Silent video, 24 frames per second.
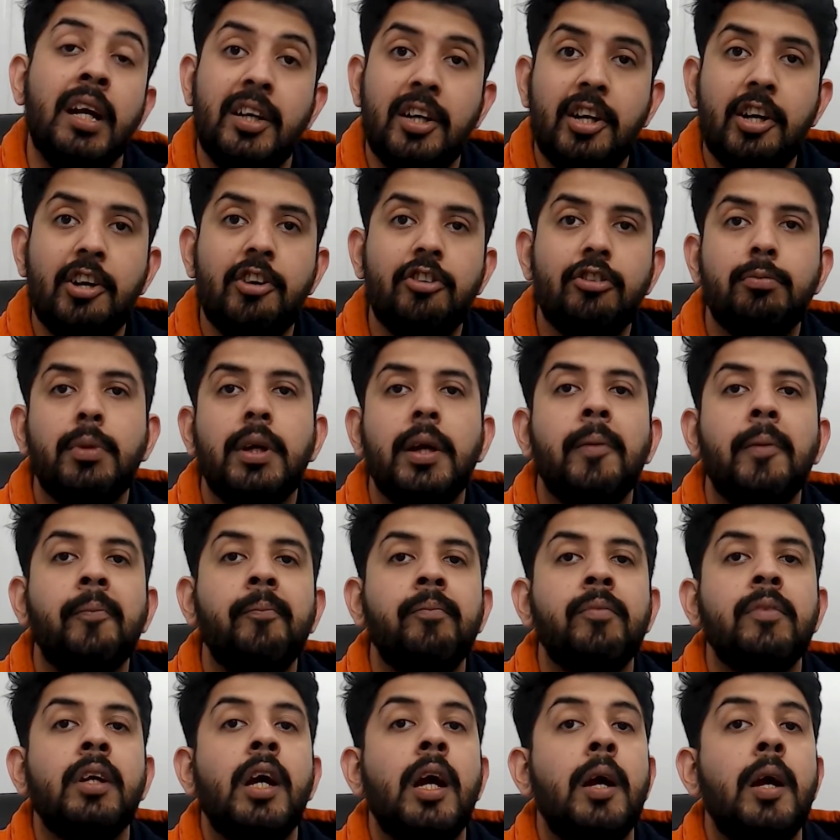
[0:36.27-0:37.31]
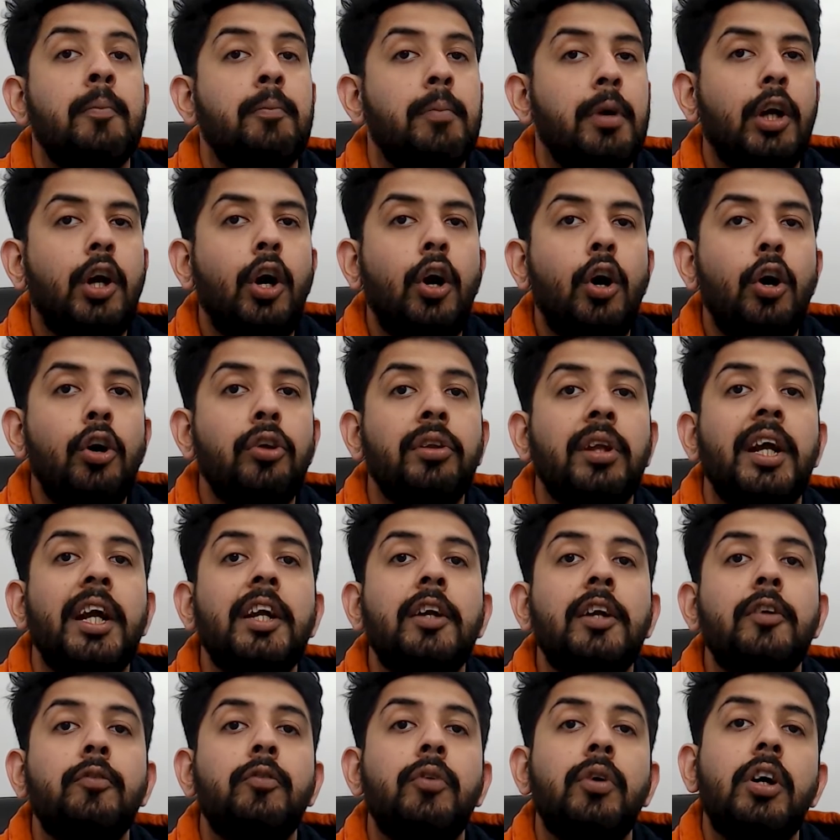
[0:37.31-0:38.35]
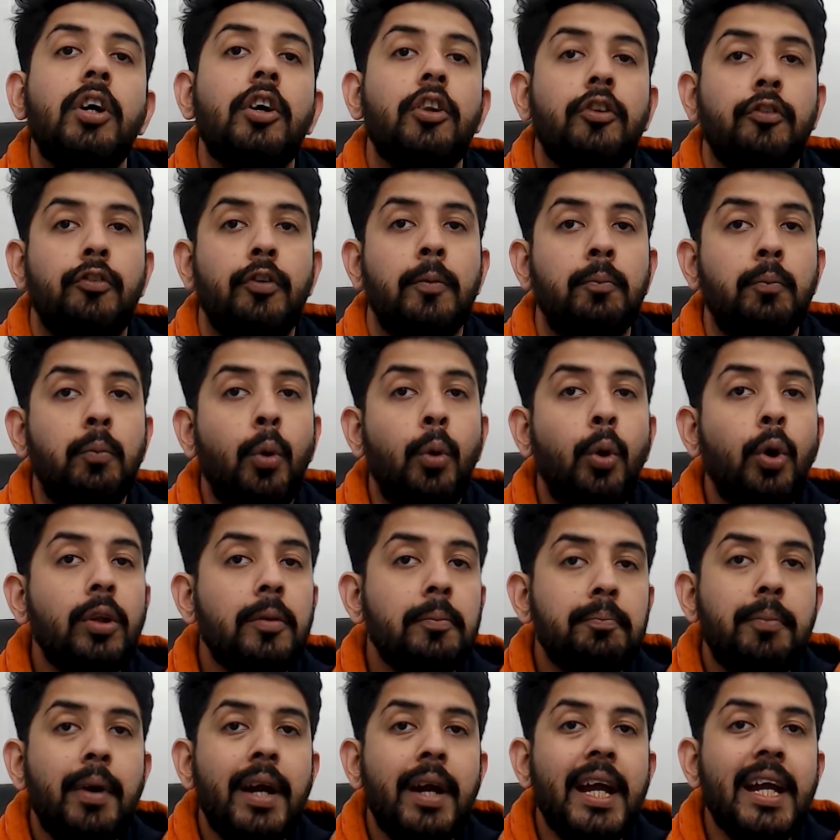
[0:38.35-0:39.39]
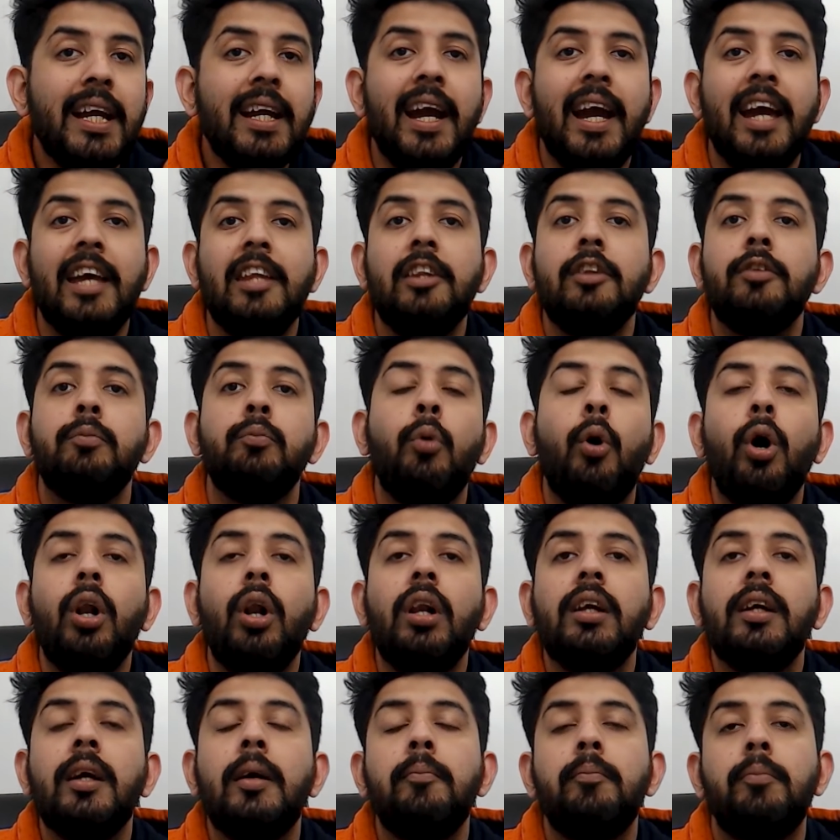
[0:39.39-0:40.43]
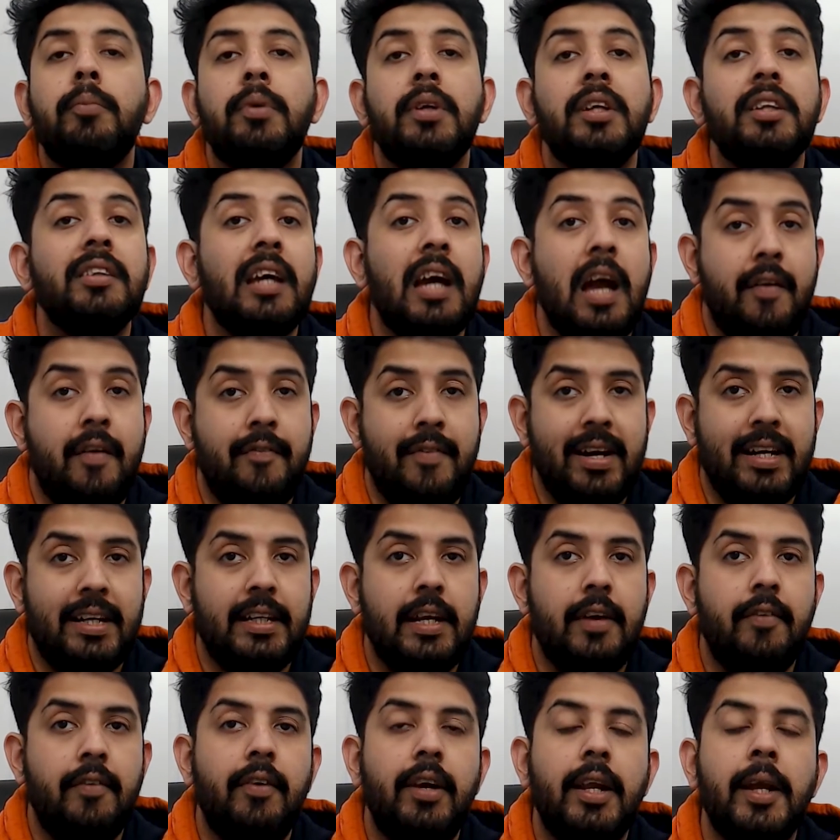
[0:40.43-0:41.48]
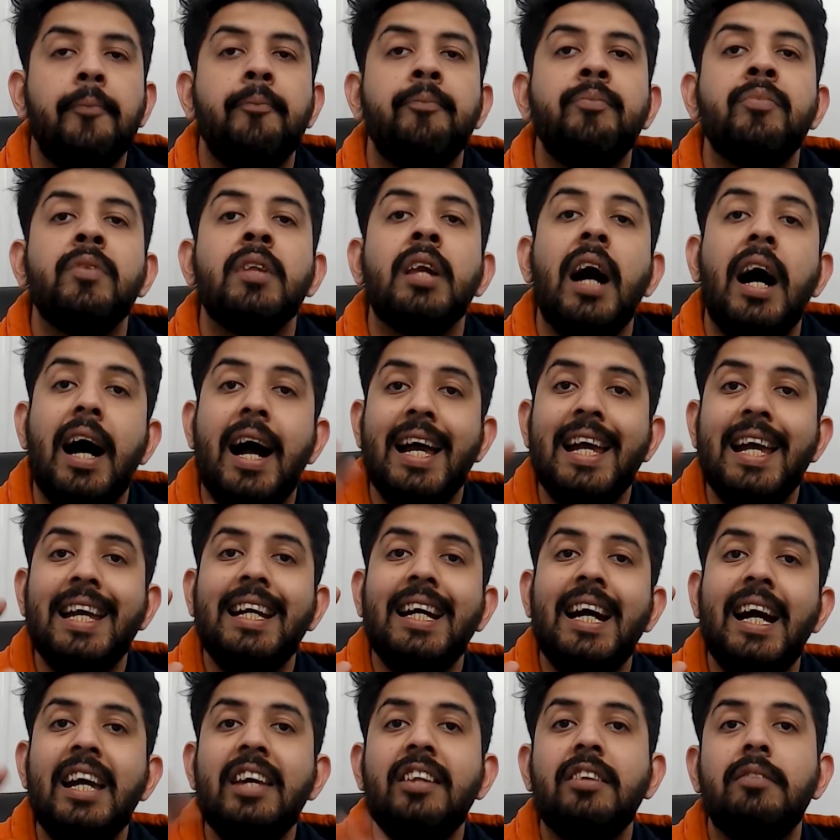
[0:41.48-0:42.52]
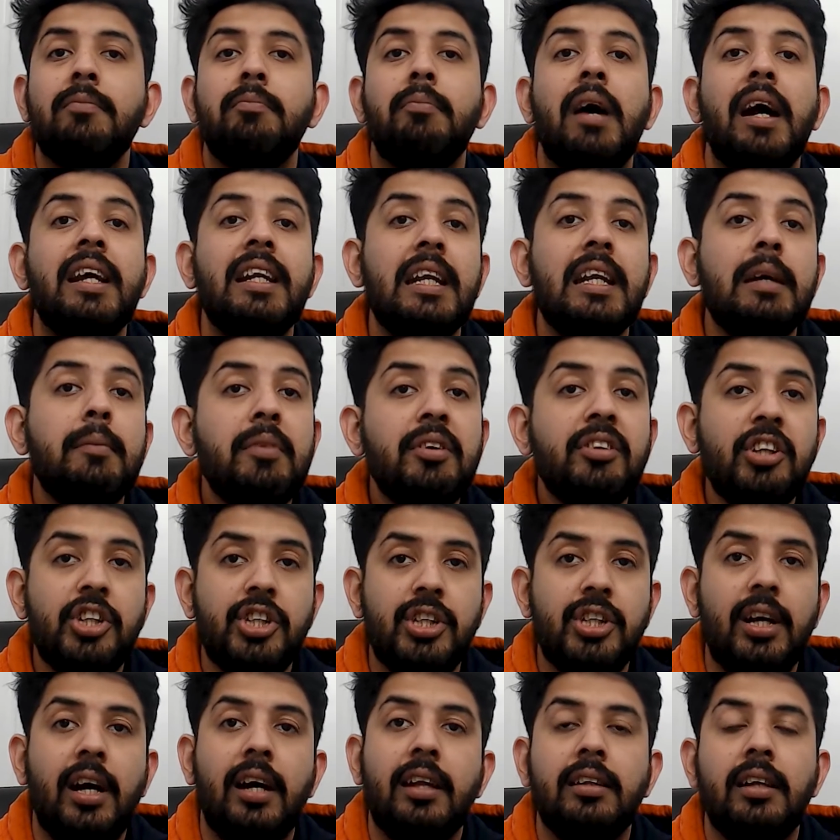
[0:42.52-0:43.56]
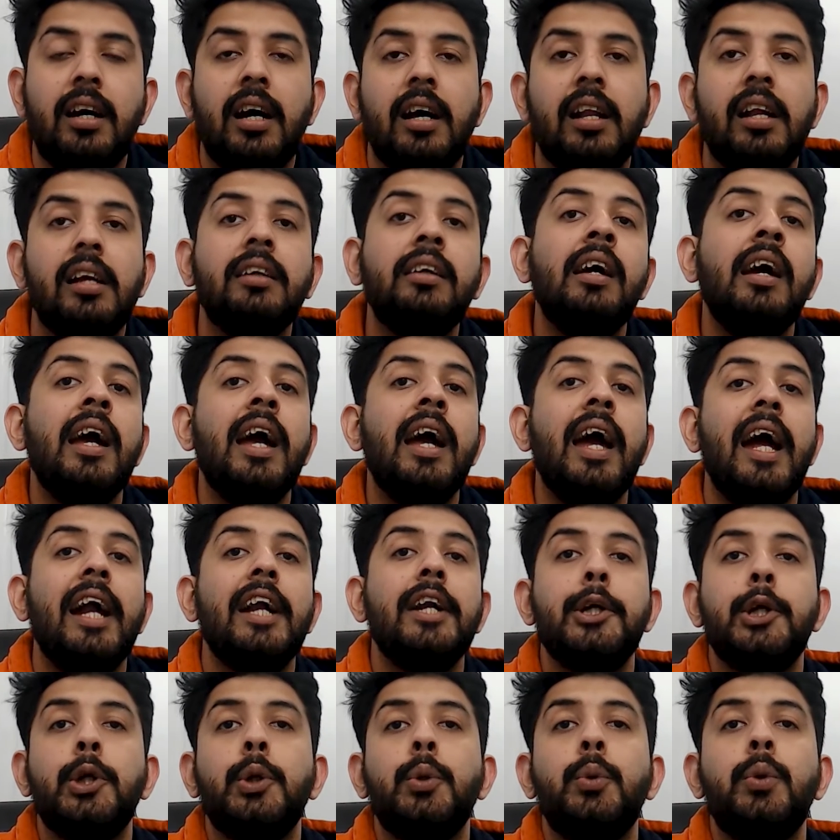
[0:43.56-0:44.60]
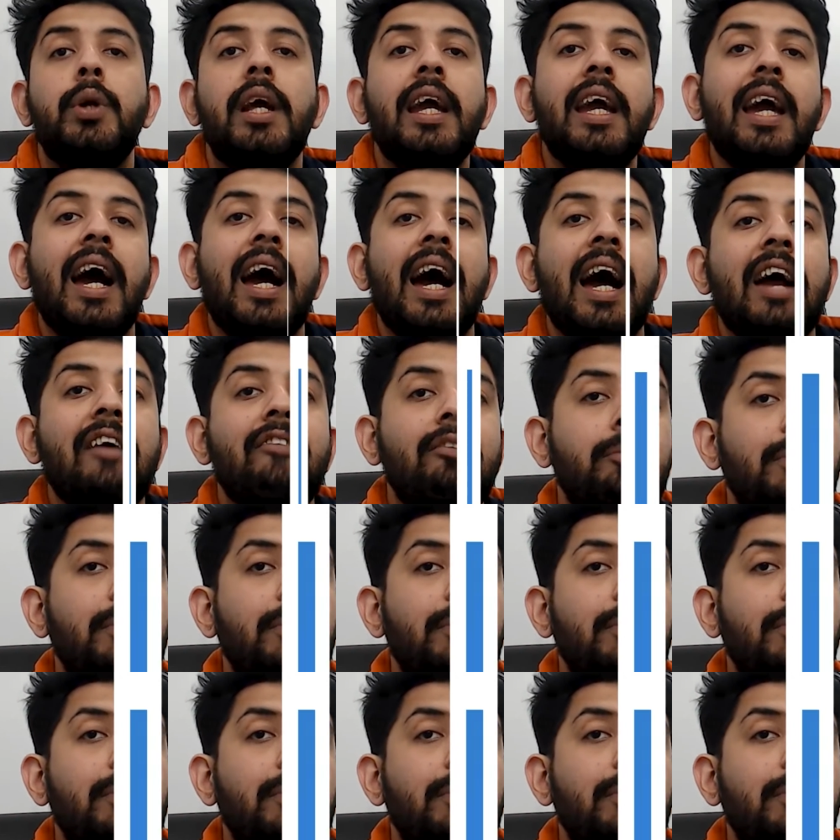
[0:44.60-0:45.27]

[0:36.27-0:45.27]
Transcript: Trust me, because it works for both big and small companies effectively. Hi guys, my name is Ishan Narang and today I will